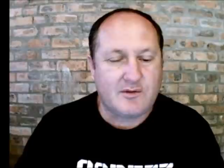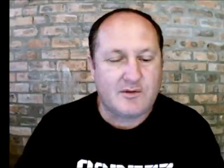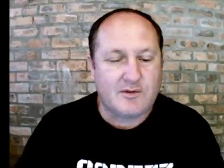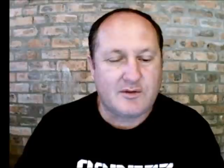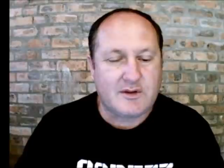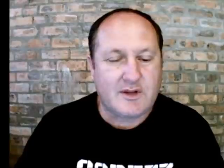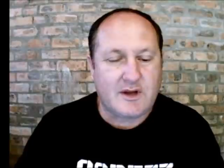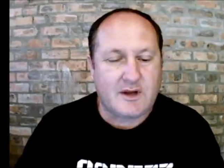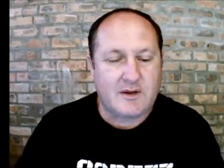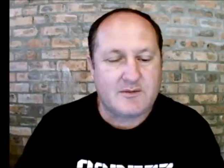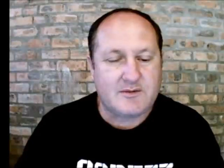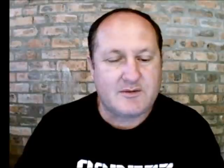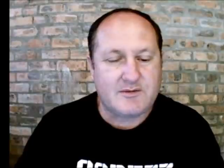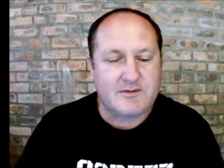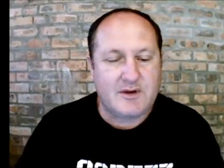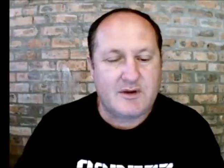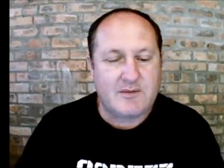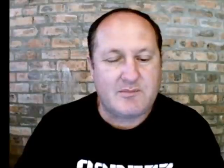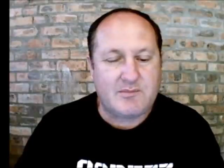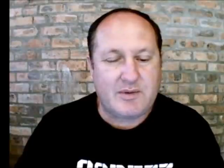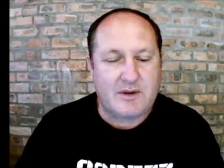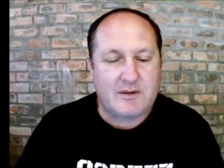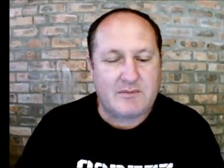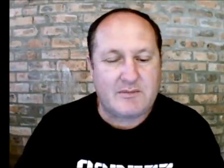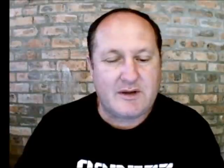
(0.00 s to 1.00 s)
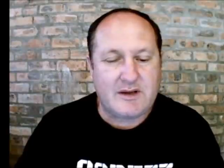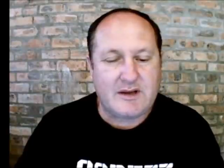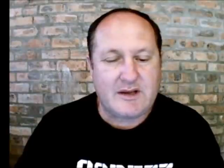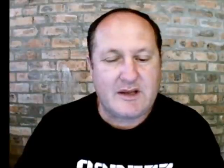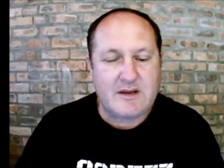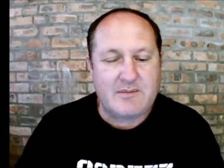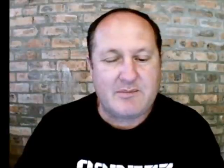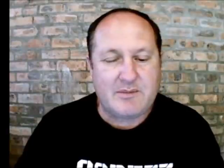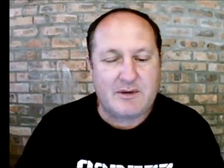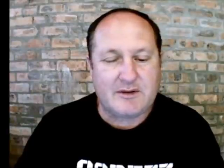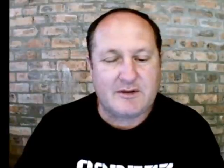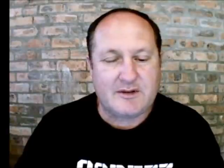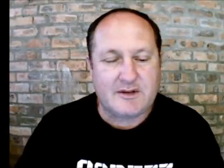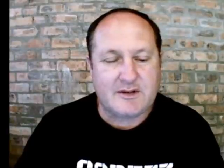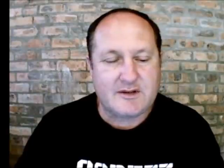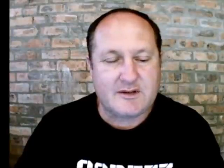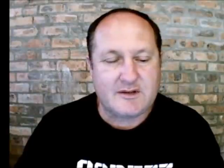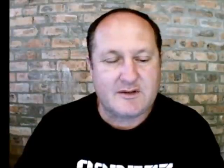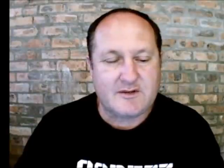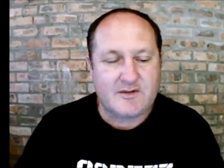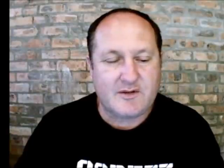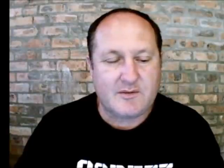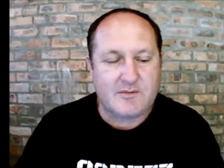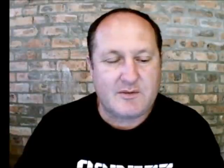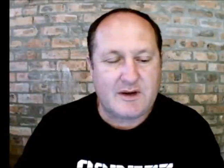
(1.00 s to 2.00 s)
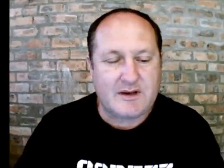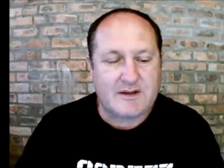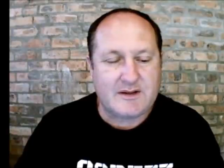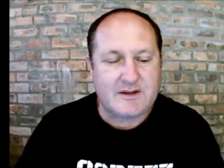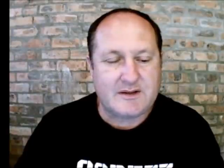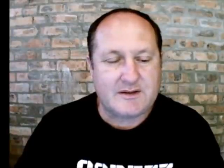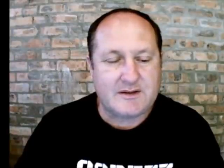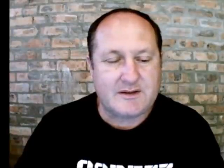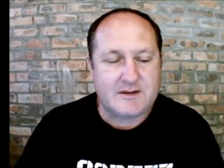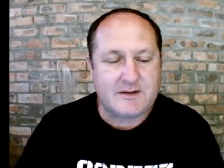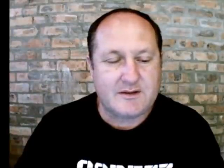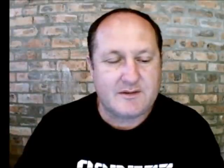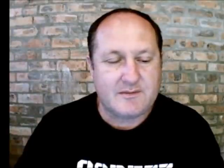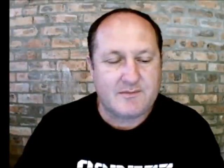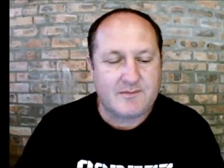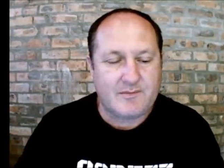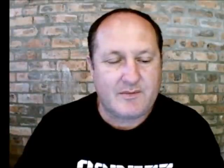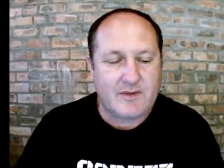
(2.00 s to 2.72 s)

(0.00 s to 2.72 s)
all times when in public, keep our distance from others,